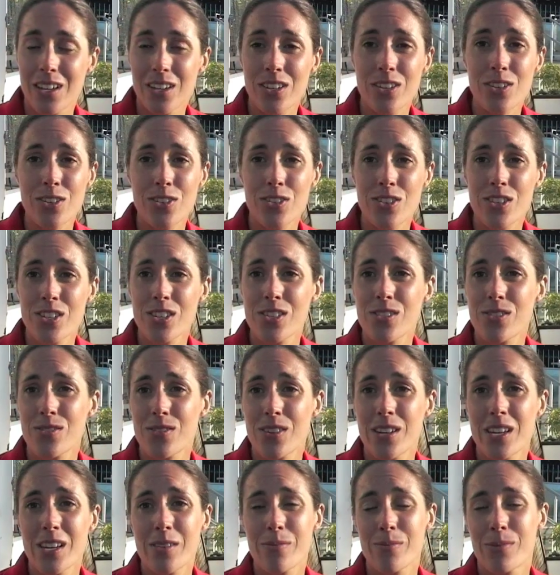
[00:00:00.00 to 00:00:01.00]
Nutrition's
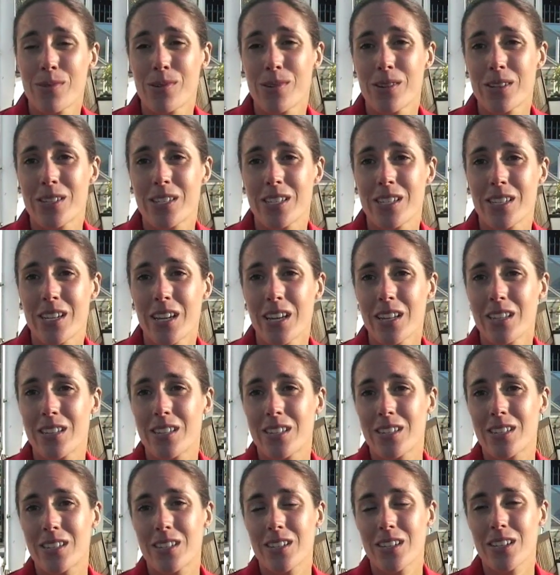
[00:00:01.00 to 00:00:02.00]
really important.
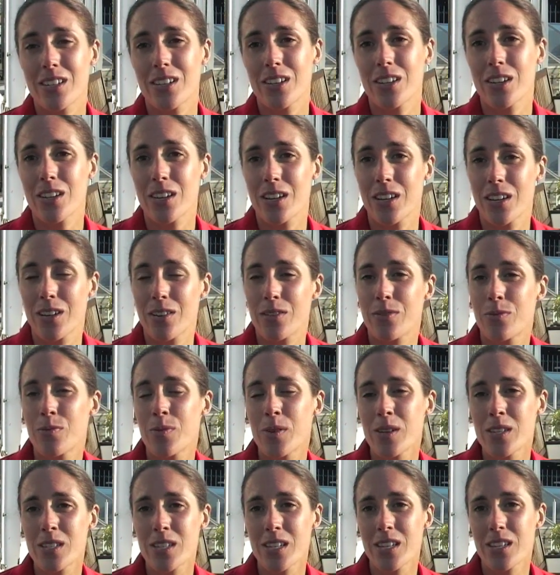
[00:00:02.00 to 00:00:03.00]
It's,
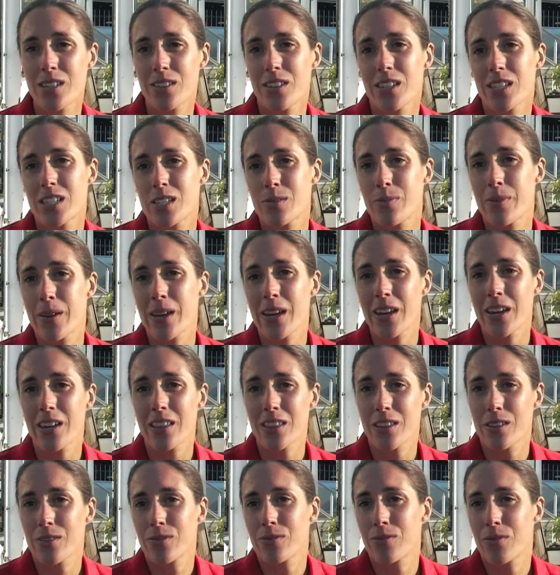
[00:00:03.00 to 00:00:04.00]
firstly you need to be
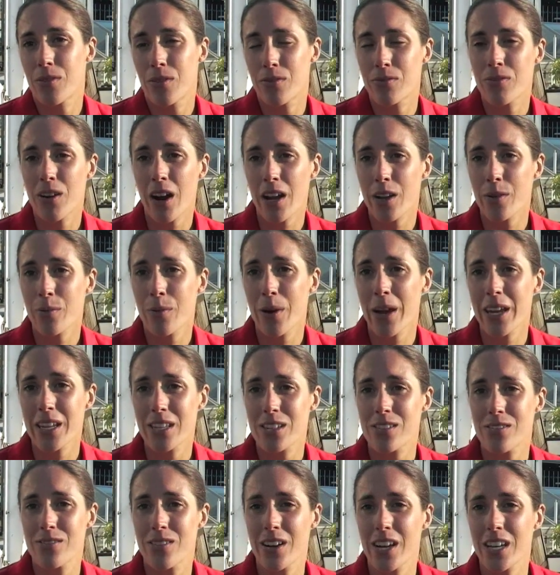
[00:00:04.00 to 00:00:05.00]
at the right
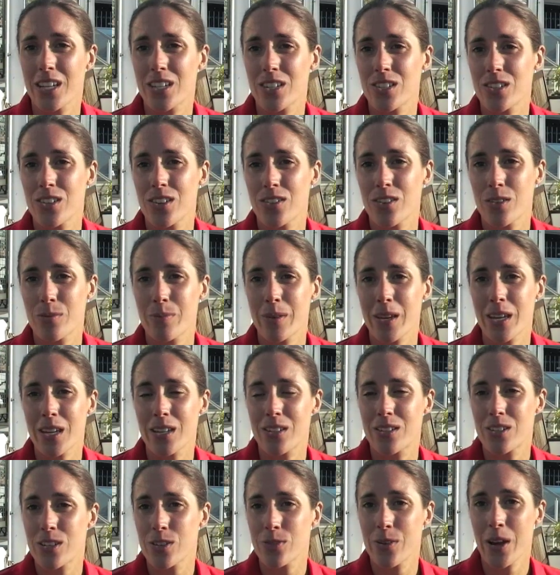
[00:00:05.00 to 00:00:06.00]
weight to race. You don't want to be
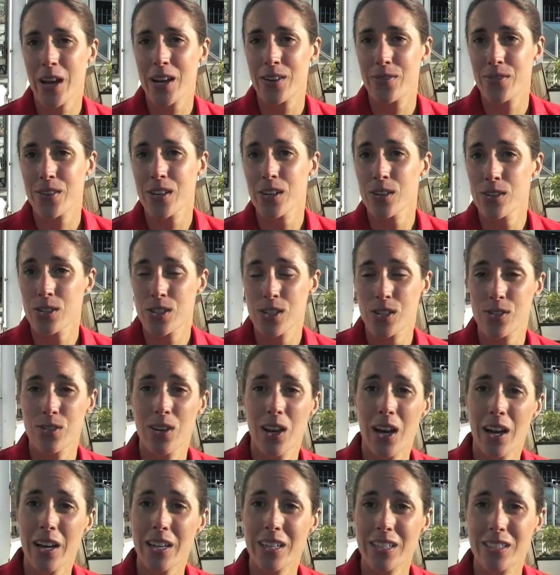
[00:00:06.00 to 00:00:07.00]
too heavy or too
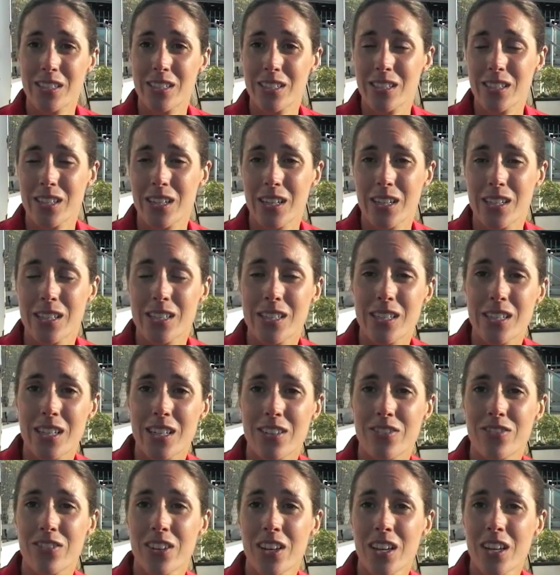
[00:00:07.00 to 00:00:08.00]
light,
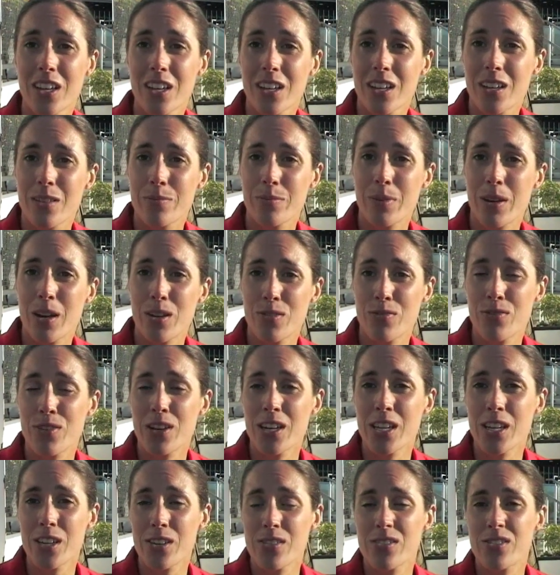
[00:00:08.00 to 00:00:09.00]
and but I've
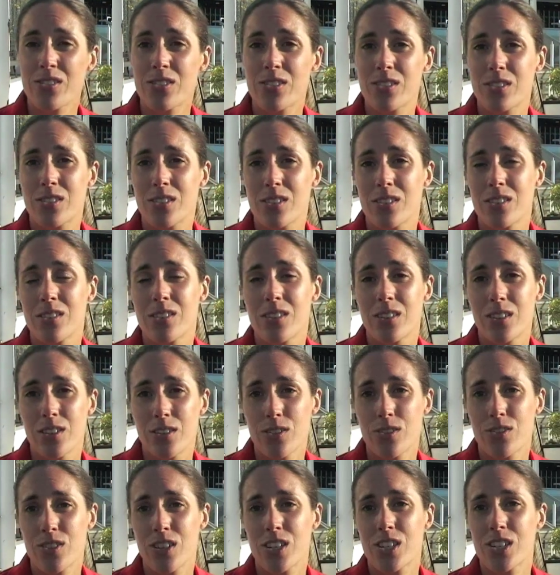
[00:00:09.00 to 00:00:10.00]
really used
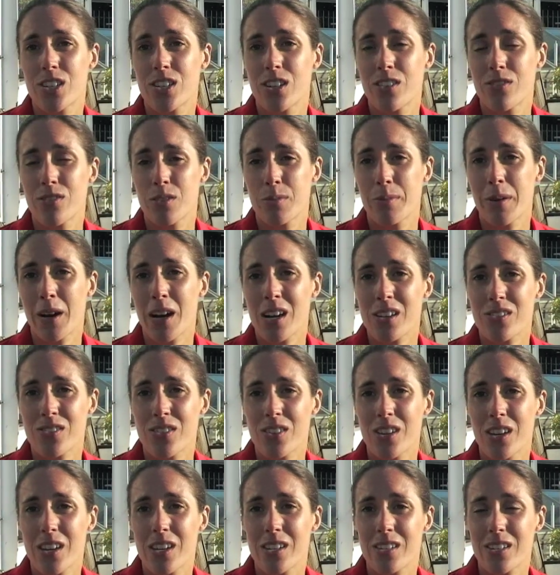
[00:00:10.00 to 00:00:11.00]
nutrition over the past
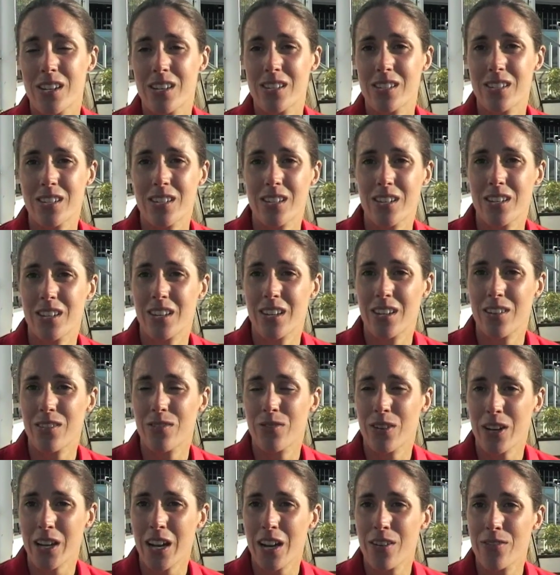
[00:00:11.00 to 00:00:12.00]
few years as a
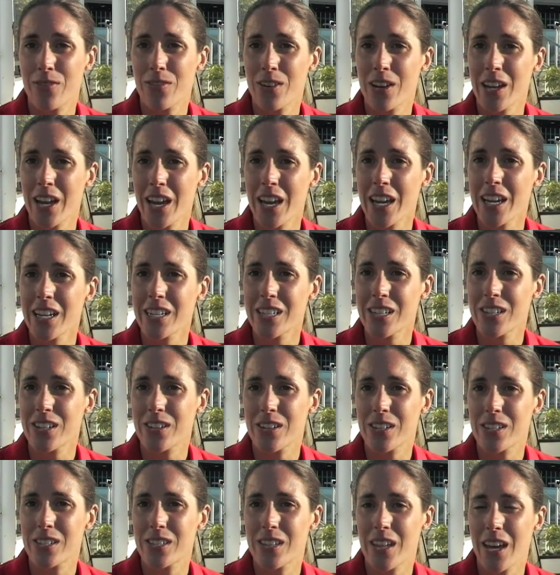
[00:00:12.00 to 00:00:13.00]
recovery aid.
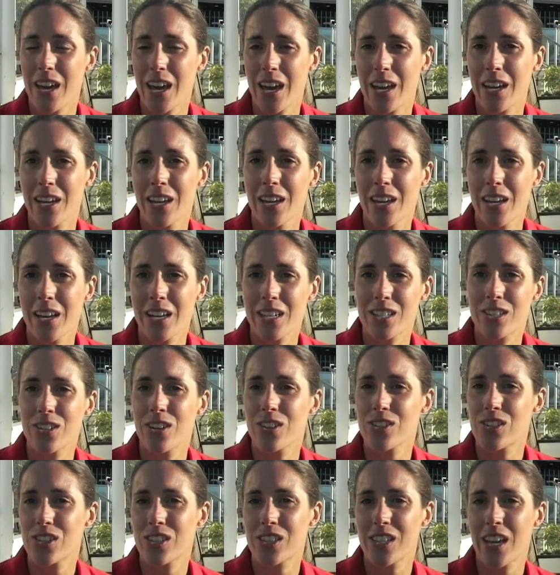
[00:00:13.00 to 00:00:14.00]
It's there. It's
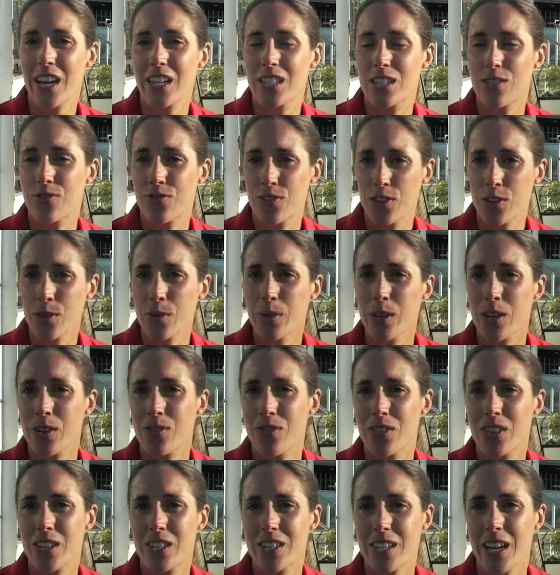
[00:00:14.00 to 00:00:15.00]
not just there to fuel you
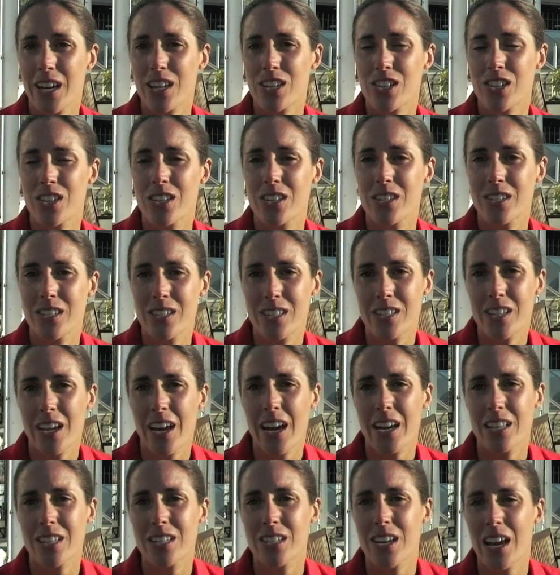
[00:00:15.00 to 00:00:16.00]
for the sessions. It's
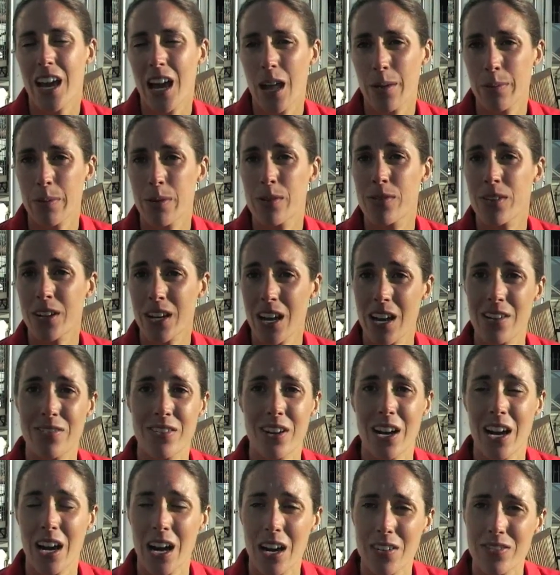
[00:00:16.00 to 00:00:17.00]
there to help you
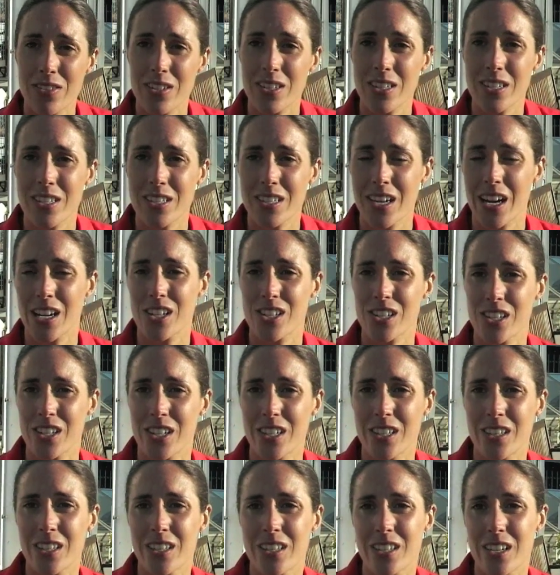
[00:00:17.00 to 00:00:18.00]
recover after the
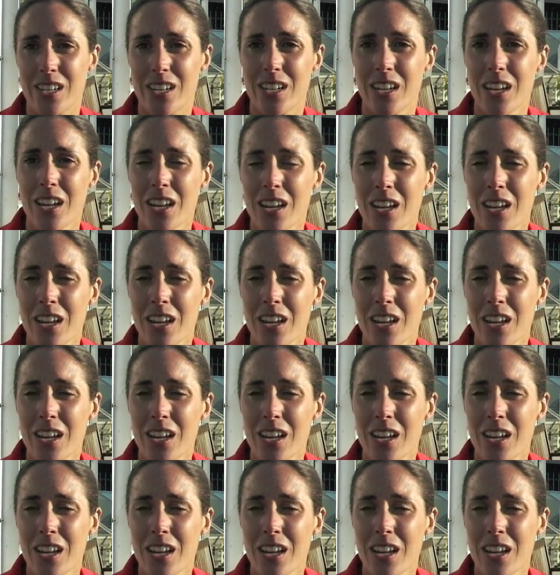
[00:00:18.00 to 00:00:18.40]
sessions, and